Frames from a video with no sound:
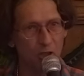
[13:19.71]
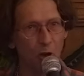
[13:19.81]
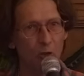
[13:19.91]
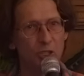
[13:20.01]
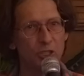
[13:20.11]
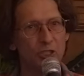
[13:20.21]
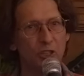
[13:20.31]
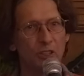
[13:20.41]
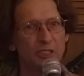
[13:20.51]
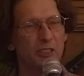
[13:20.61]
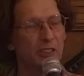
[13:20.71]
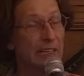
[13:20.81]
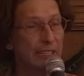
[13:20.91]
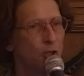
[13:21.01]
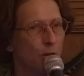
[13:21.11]
of consciousness,
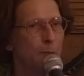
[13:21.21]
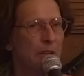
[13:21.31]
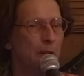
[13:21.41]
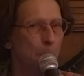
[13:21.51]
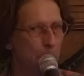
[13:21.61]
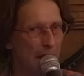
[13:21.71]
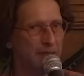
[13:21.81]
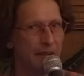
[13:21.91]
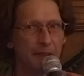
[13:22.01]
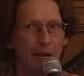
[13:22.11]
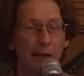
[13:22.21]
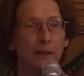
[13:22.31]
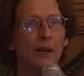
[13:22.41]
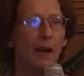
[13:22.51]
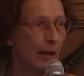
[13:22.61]
literally being the best they can.